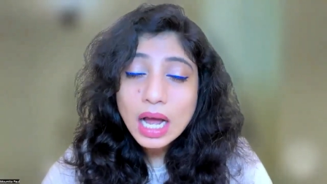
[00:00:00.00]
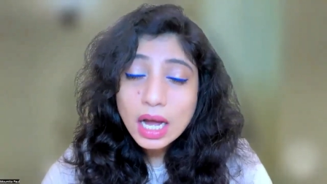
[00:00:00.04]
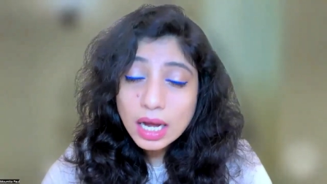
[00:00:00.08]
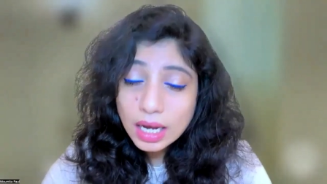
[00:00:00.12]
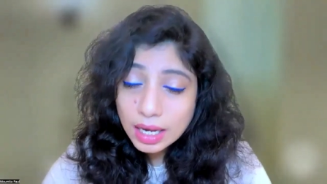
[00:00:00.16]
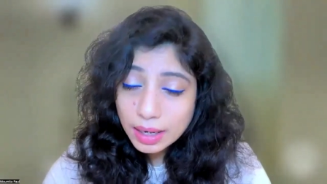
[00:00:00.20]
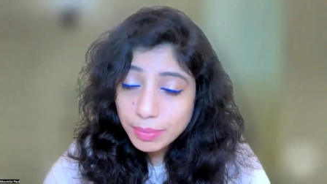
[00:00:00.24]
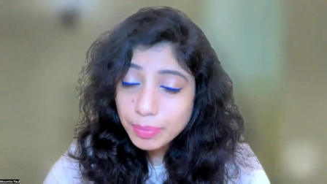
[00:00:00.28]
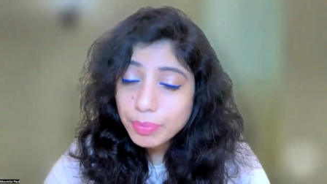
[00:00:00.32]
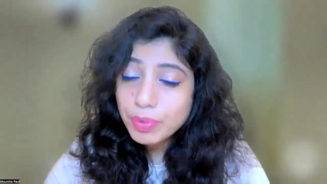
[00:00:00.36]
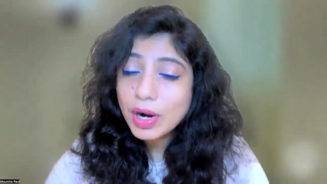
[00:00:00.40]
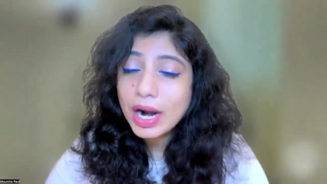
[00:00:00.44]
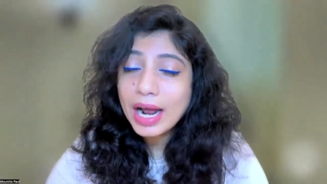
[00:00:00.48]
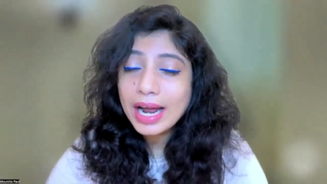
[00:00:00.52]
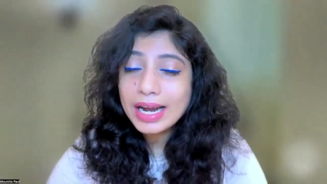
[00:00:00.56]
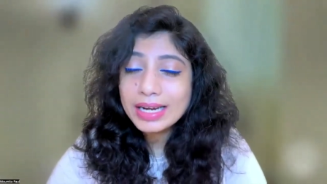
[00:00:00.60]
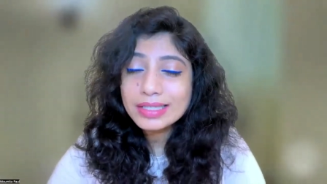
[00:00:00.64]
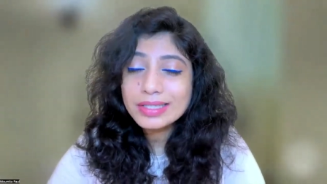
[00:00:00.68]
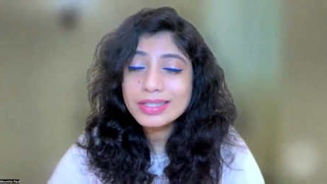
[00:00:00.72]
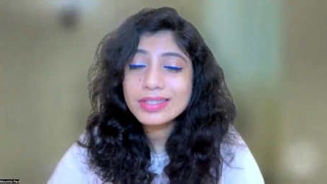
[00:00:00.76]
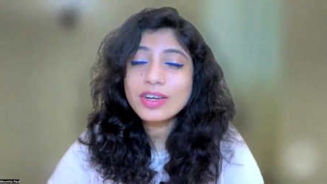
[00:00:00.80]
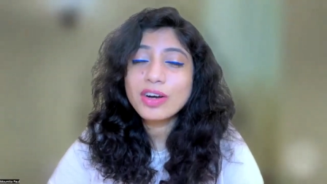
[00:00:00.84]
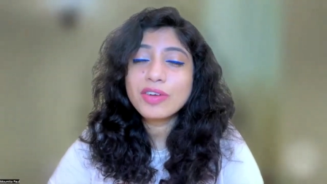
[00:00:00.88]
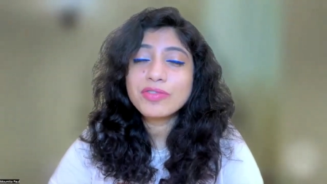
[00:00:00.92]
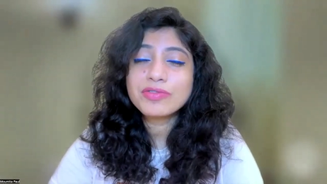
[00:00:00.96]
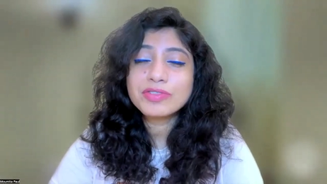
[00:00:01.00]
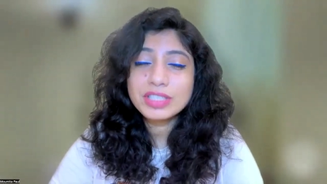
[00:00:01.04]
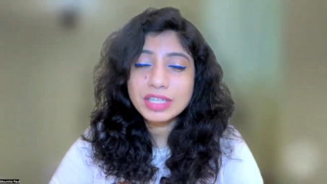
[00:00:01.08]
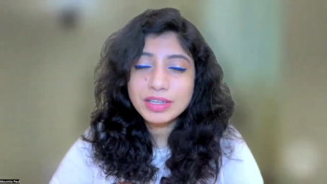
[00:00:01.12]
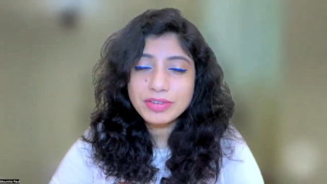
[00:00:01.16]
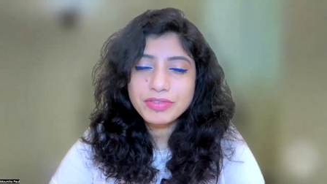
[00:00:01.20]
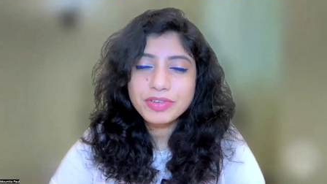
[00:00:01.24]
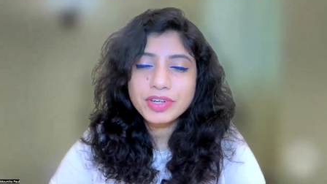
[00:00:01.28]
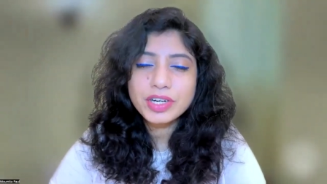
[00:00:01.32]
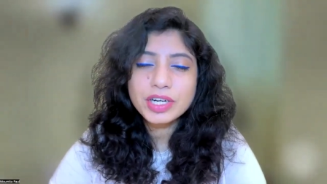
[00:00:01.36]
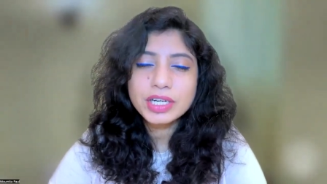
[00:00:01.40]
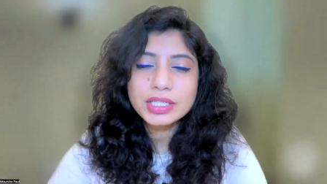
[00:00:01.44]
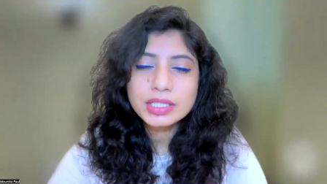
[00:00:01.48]
comprised of
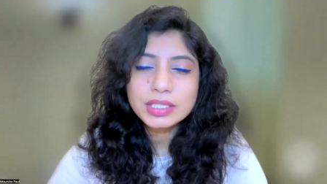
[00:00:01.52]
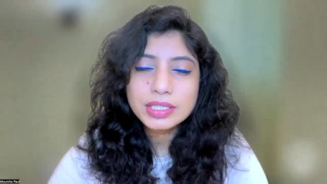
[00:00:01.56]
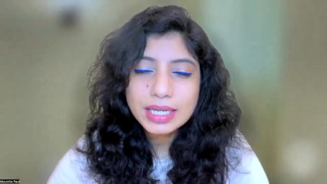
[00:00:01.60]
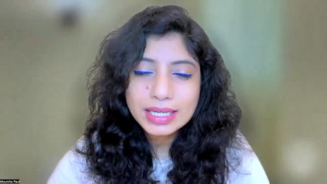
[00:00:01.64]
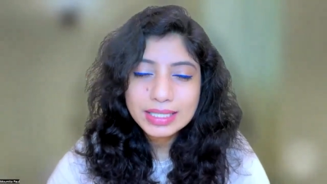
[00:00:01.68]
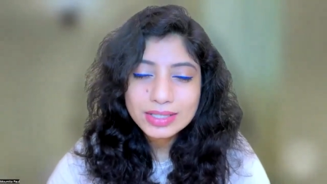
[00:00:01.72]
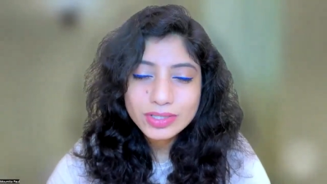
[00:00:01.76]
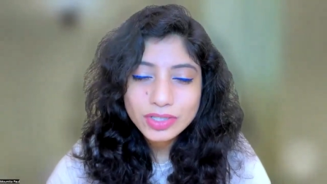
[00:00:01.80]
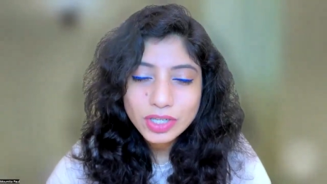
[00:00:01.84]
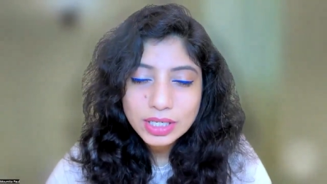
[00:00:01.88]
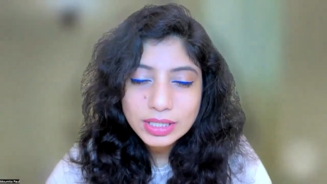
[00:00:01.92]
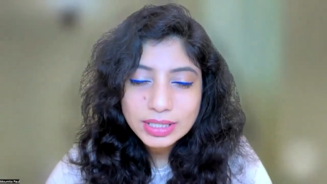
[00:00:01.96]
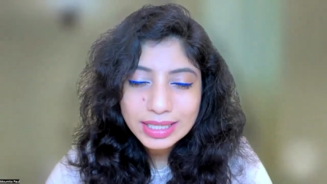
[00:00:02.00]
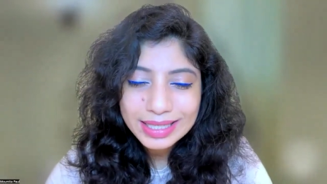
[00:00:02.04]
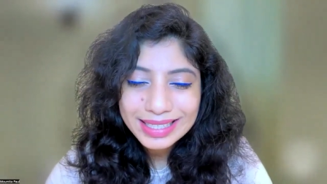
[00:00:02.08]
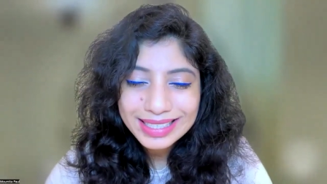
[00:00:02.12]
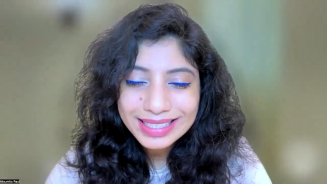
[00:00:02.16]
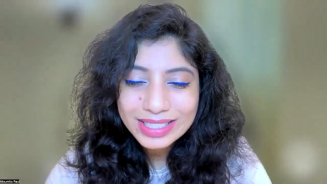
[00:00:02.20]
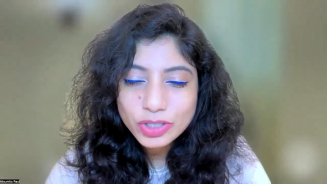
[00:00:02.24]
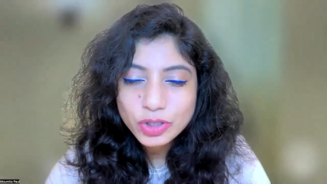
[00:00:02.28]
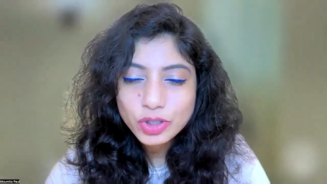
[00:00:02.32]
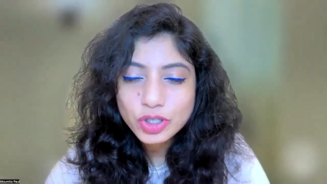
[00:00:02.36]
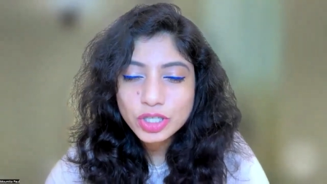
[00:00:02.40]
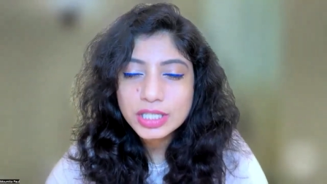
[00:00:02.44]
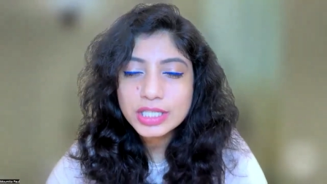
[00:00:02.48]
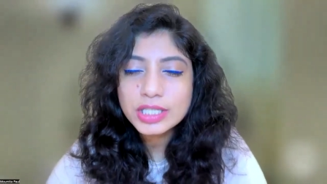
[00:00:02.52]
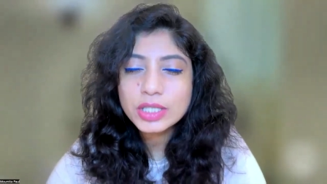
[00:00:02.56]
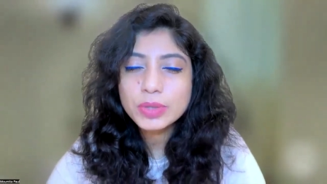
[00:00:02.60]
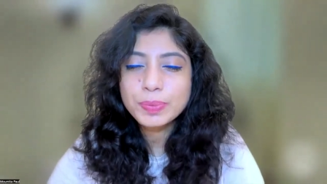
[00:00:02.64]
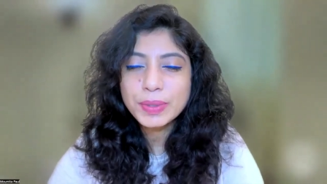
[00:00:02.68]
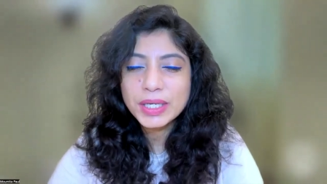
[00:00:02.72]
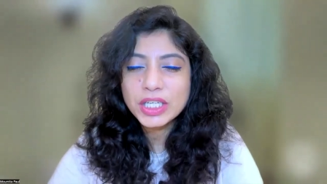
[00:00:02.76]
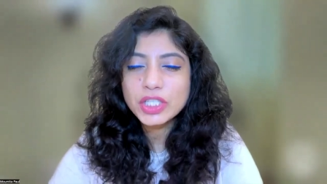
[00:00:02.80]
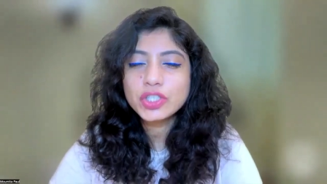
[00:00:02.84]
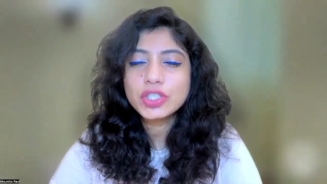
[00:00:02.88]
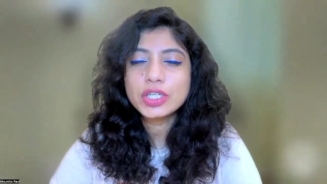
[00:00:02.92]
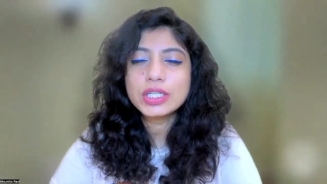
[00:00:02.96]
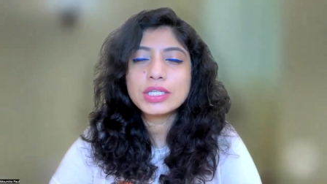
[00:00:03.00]
different extraterrestrial
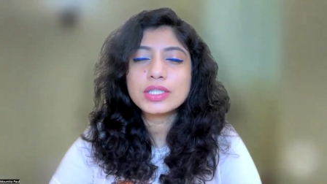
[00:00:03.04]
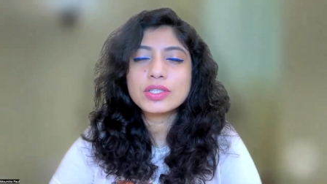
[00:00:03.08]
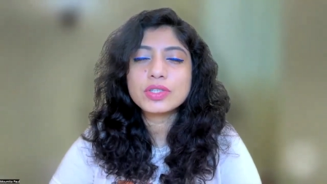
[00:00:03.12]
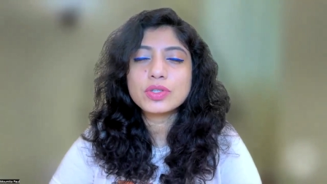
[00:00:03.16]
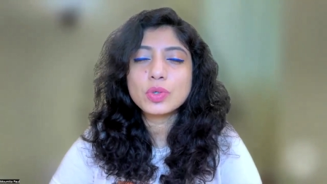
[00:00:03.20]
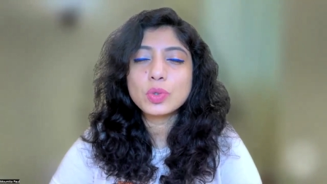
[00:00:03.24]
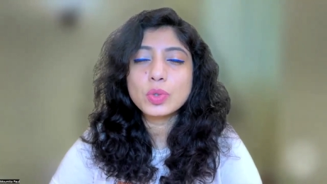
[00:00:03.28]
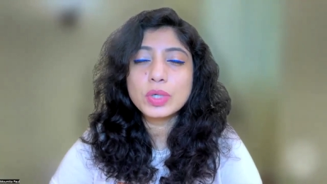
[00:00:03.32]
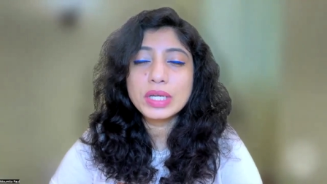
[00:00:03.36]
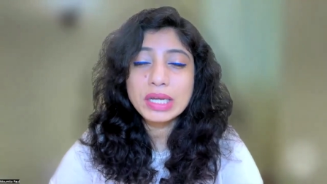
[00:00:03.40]
species who